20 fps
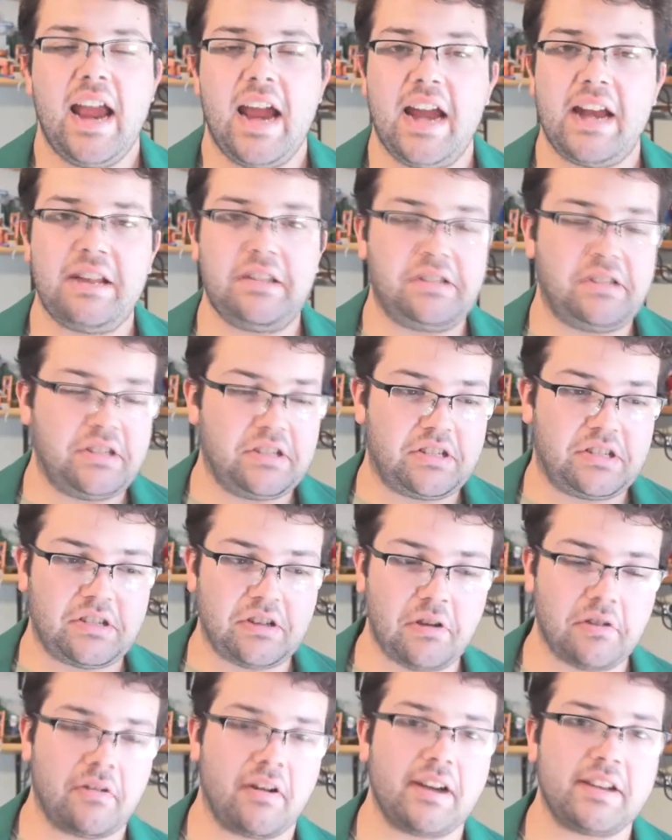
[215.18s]
it is just
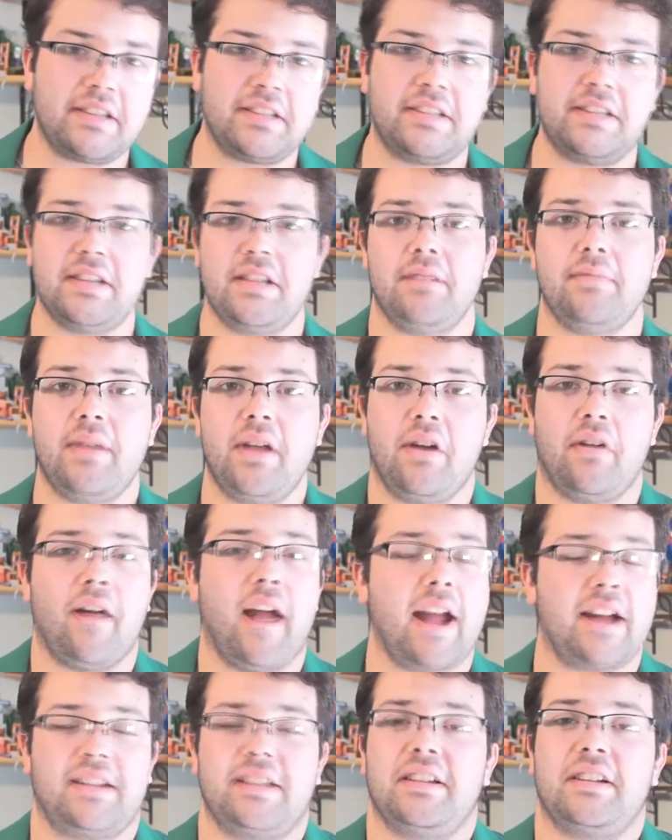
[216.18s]
so great to see them
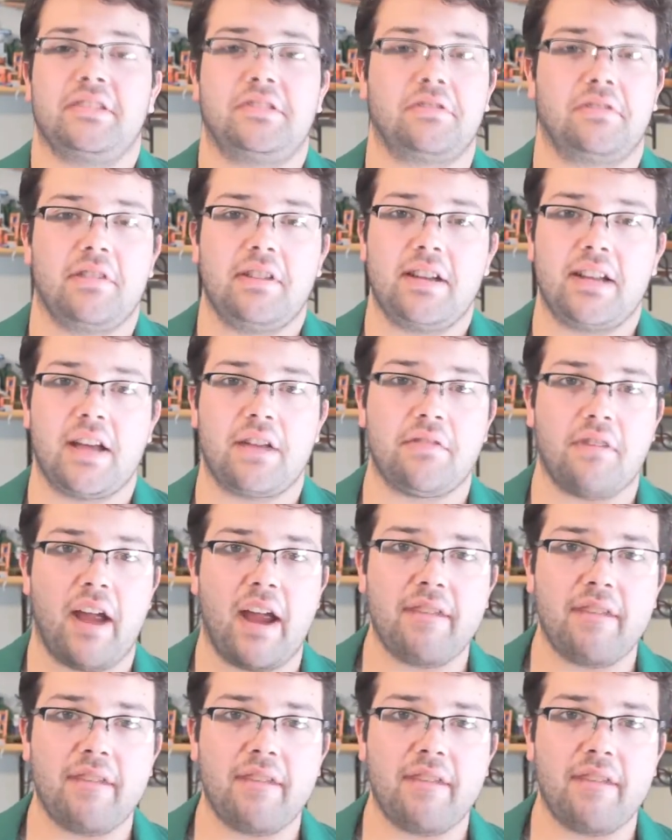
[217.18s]
interacting on screen together.